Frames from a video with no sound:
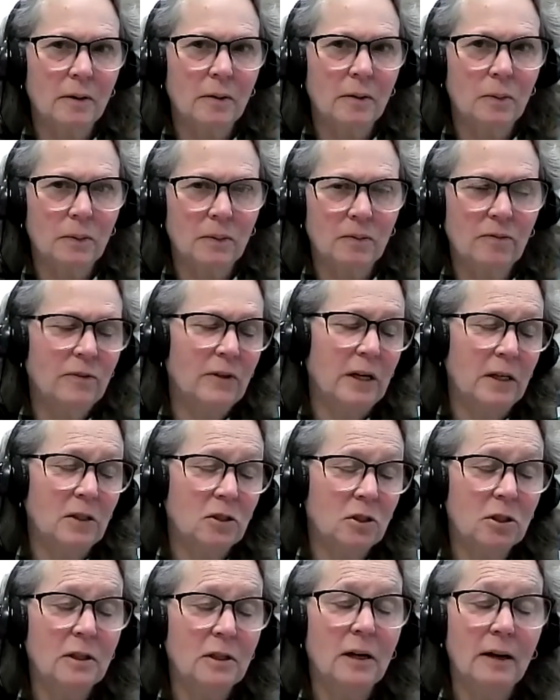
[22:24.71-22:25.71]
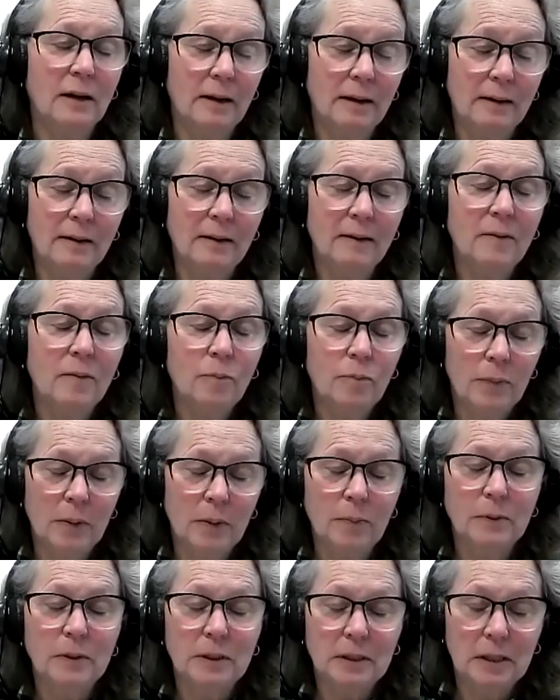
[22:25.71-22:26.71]
a reflection on
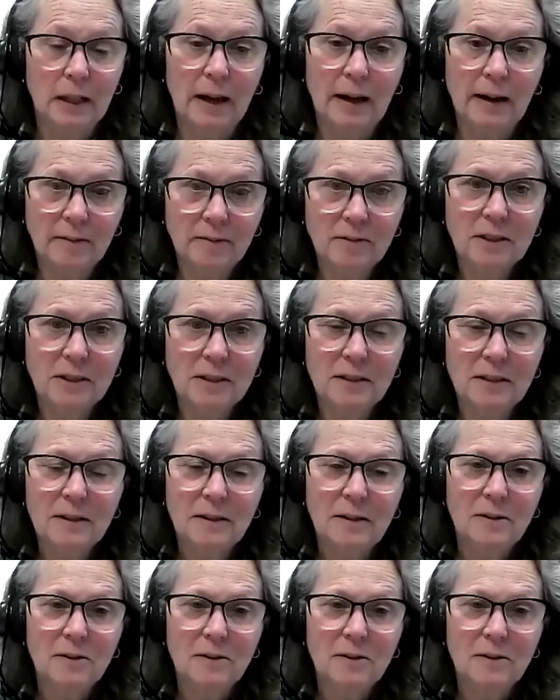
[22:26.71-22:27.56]
people's lives.